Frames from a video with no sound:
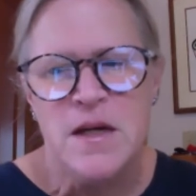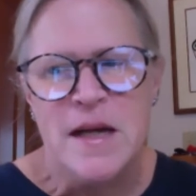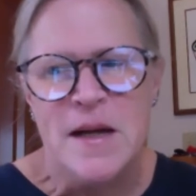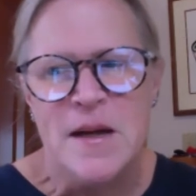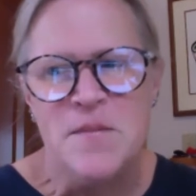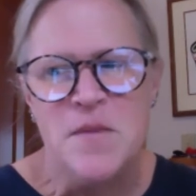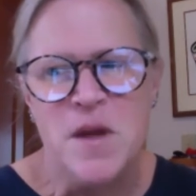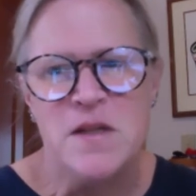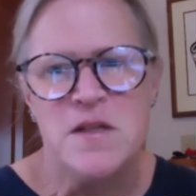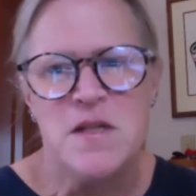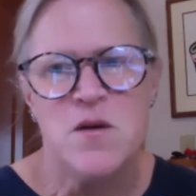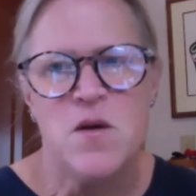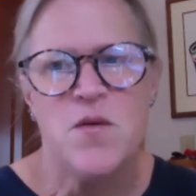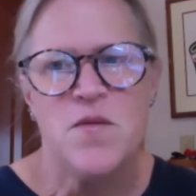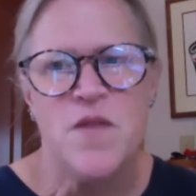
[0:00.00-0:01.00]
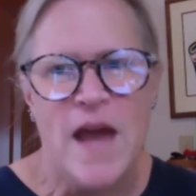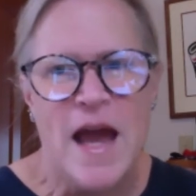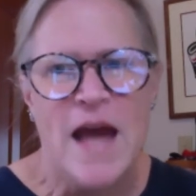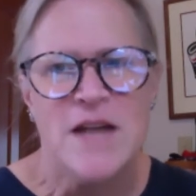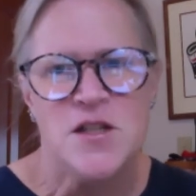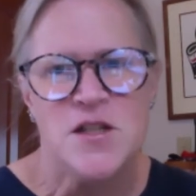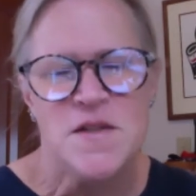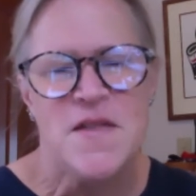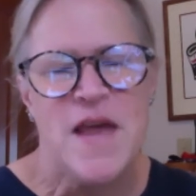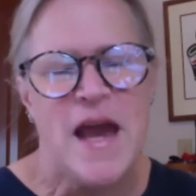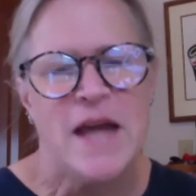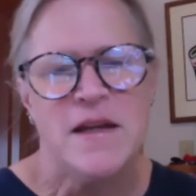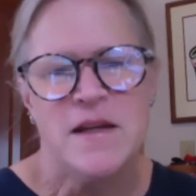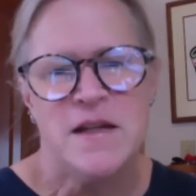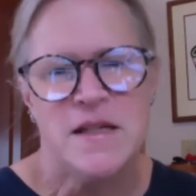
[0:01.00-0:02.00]
um, and so that just
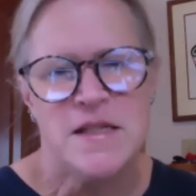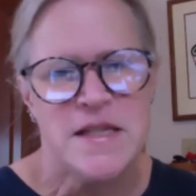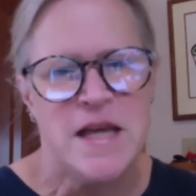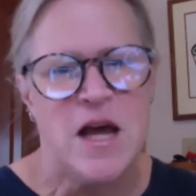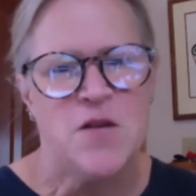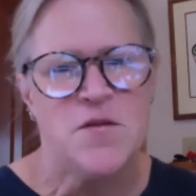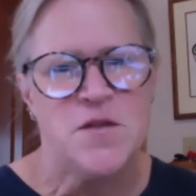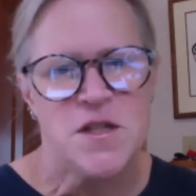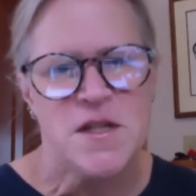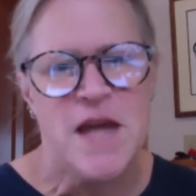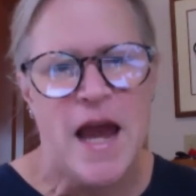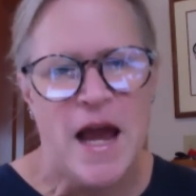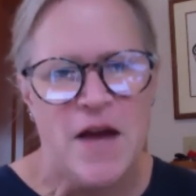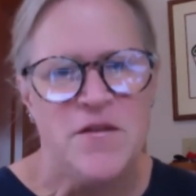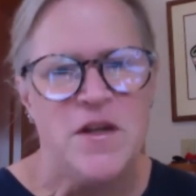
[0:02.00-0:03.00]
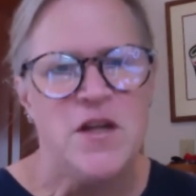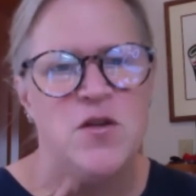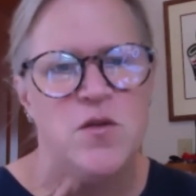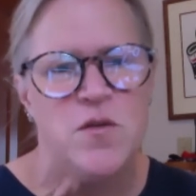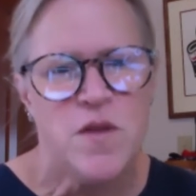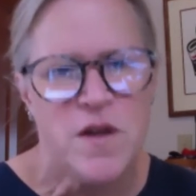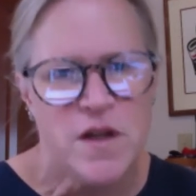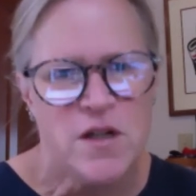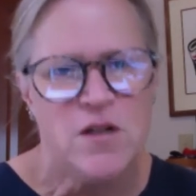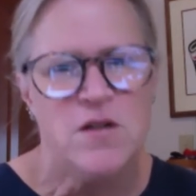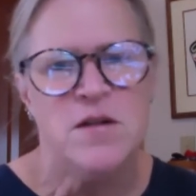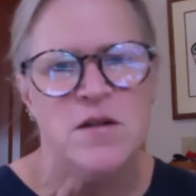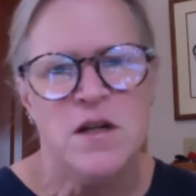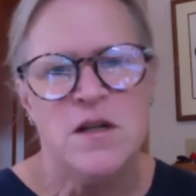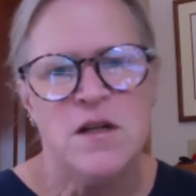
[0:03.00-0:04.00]
that in itself, just having you
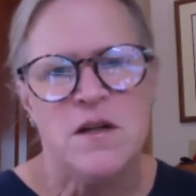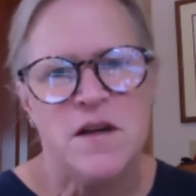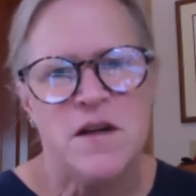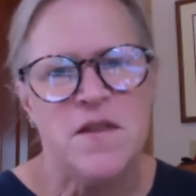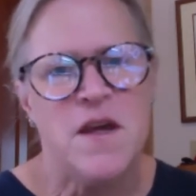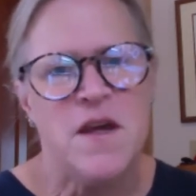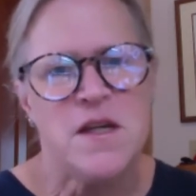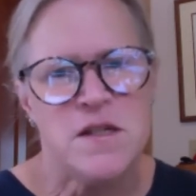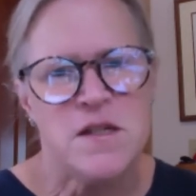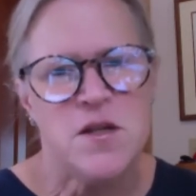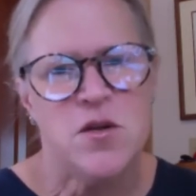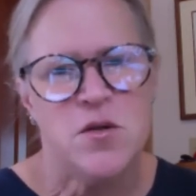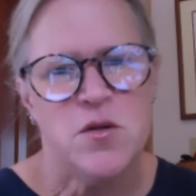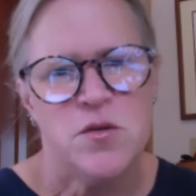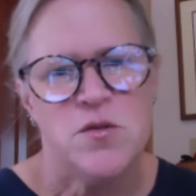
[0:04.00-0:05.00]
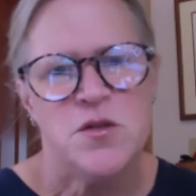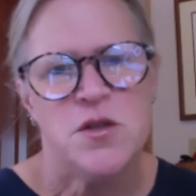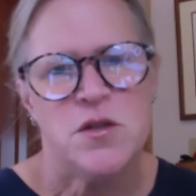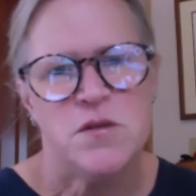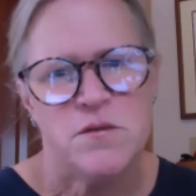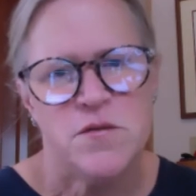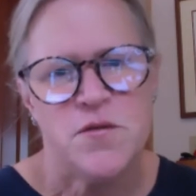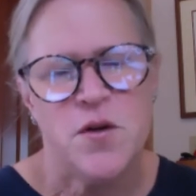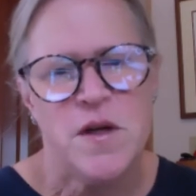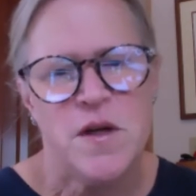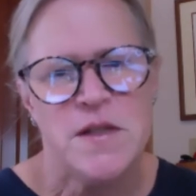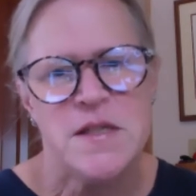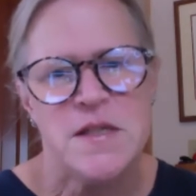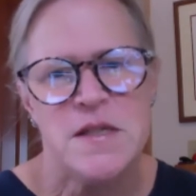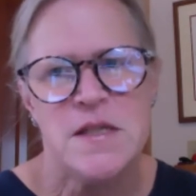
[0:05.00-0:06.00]
there, I think is huge for
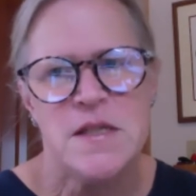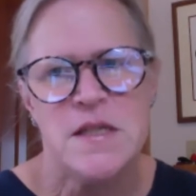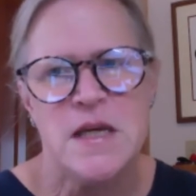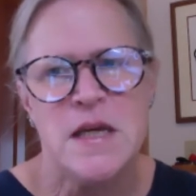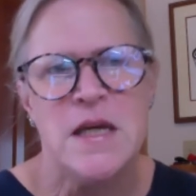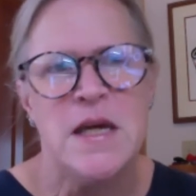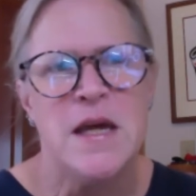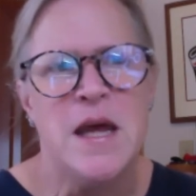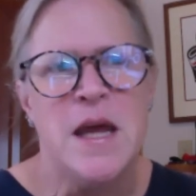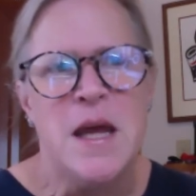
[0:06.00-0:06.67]
kids to see.